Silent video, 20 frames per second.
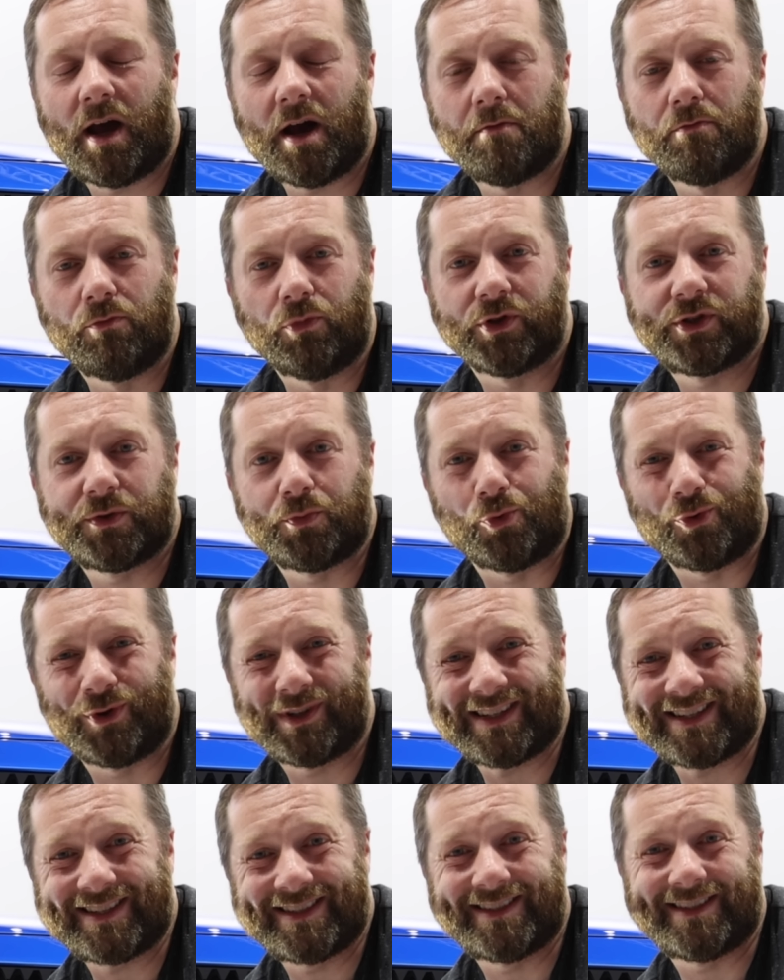a much more
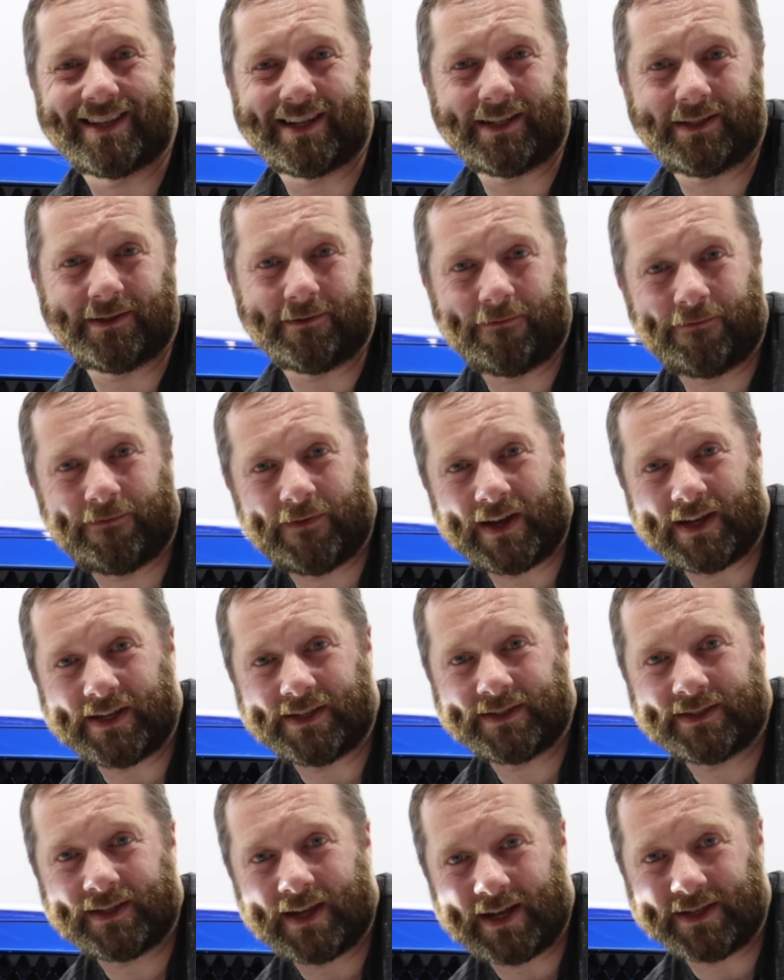distinctive
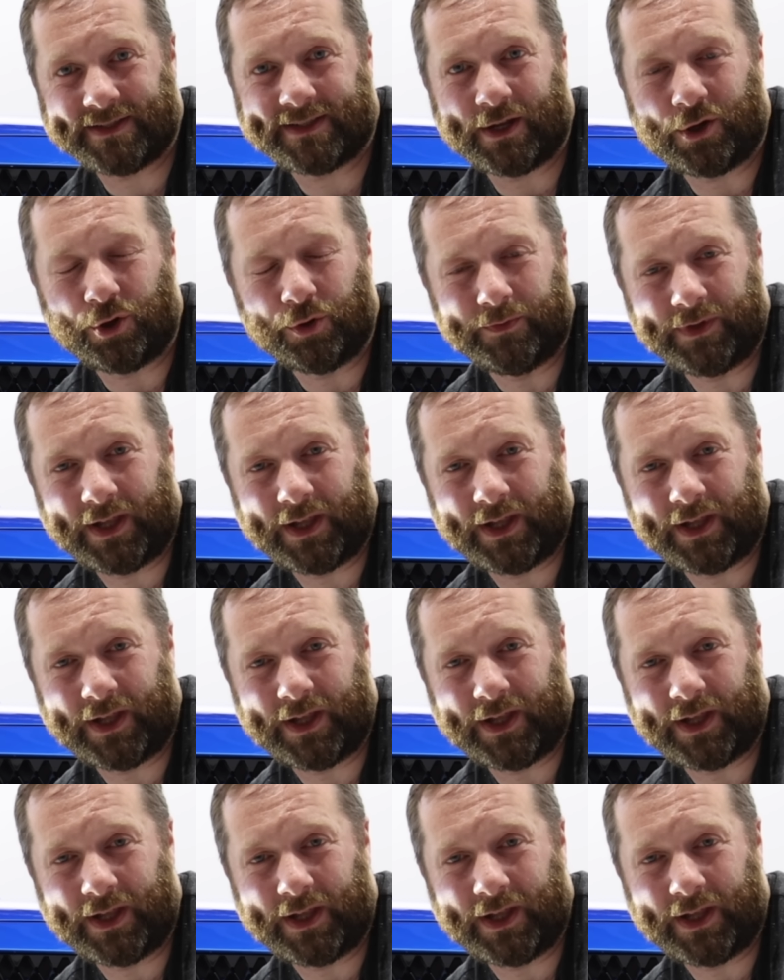face as they come